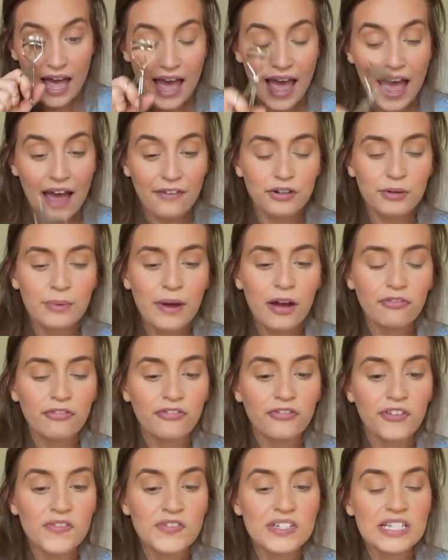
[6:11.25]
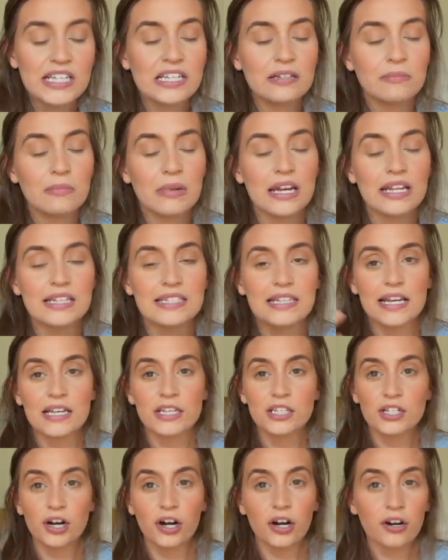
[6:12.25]
after about 15 minutes, I
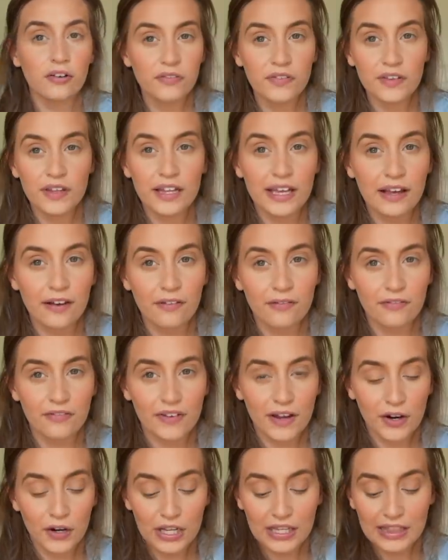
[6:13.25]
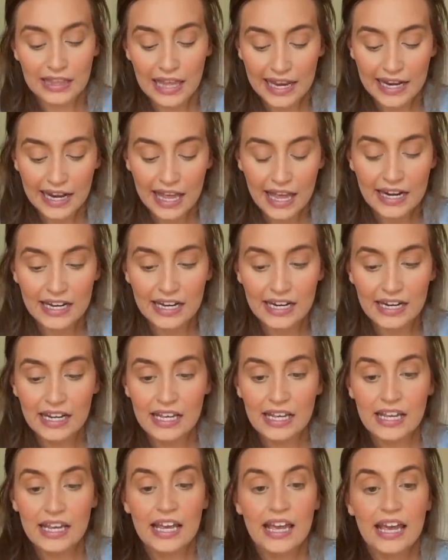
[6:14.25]
started feeling very lightheaded
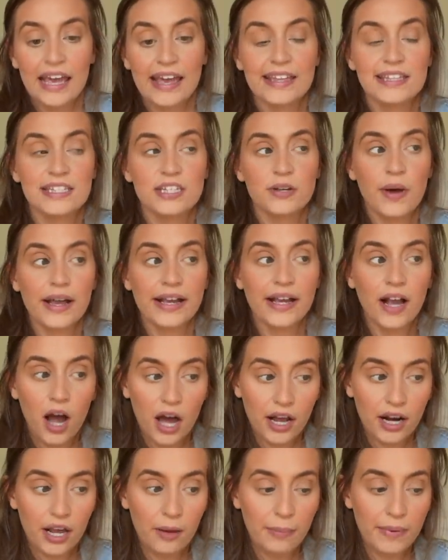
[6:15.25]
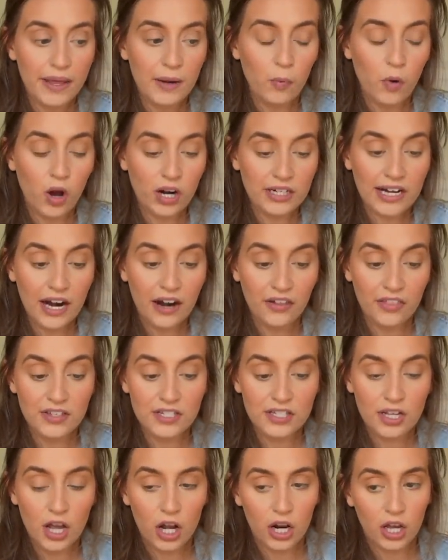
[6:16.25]
and so I got up and walked out of the
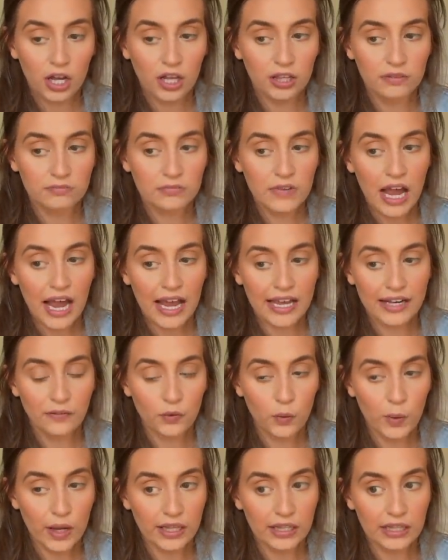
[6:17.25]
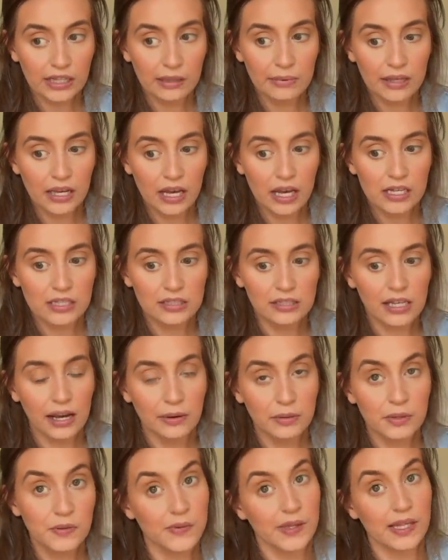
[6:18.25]
sauna kind of quickly because I
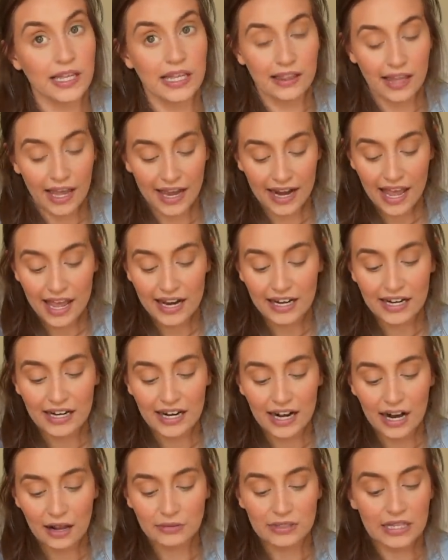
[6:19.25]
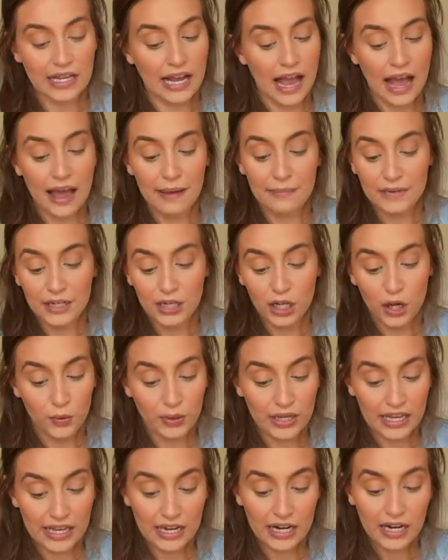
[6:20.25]
was feeling lightheaded and I was like, I'm gonna go
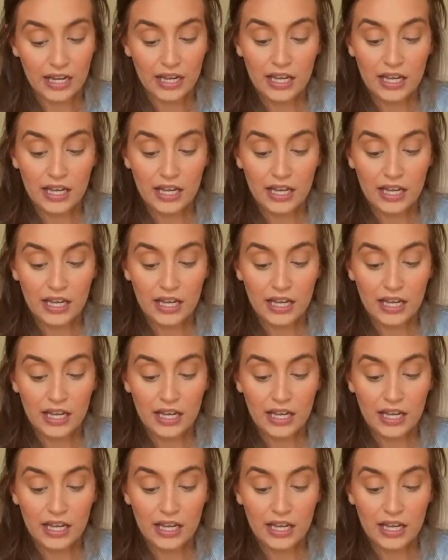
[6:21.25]
get